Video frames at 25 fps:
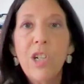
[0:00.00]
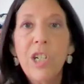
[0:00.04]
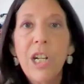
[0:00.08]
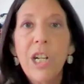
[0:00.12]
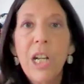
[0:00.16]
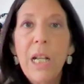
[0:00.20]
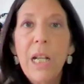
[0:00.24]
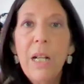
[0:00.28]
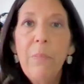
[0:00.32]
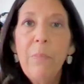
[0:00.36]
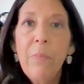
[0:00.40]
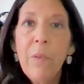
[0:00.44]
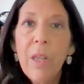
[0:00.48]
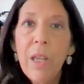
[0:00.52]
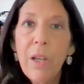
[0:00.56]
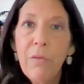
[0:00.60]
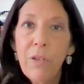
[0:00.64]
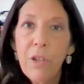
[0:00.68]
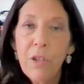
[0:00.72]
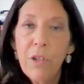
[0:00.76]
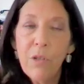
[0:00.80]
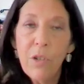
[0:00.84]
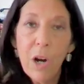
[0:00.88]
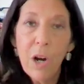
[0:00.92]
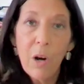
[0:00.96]
which, if
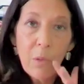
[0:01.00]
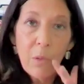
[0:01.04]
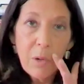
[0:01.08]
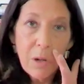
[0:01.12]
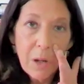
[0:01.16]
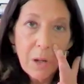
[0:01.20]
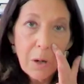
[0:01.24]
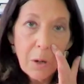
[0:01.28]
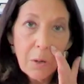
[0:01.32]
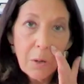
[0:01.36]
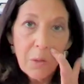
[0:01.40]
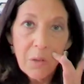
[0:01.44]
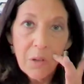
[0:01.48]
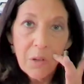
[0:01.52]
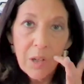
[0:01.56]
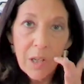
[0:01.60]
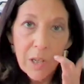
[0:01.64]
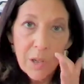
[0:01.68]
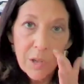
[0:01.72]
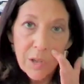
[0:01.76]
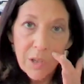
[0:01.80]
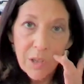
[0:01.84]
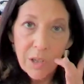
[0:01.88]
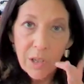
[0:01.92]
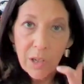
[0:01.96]
you don't know,
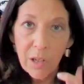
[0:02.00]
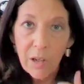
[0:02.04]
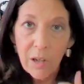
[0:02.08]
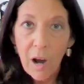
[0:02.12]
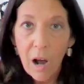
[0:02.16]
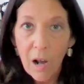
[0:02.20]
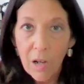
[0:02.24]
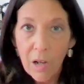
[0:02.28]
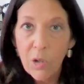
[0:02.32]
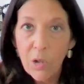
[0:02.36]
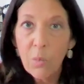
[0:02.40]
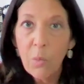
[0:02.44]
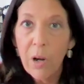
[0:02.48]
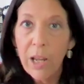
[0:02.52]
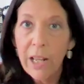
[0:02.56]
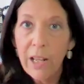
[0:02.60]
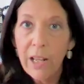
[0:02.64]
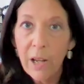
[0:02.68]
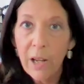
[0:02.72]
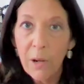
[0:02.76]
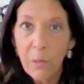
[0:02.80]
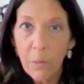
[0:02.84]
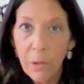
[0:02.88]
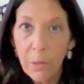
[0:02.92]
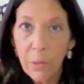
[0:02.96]
is God's
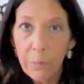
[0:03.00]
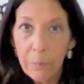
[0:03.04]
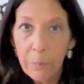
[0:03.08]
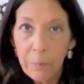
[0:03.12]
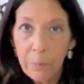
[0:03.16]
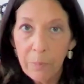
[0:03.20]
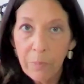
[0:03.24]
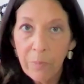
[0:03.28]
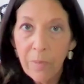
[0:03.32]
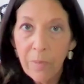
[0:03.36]
waiting room.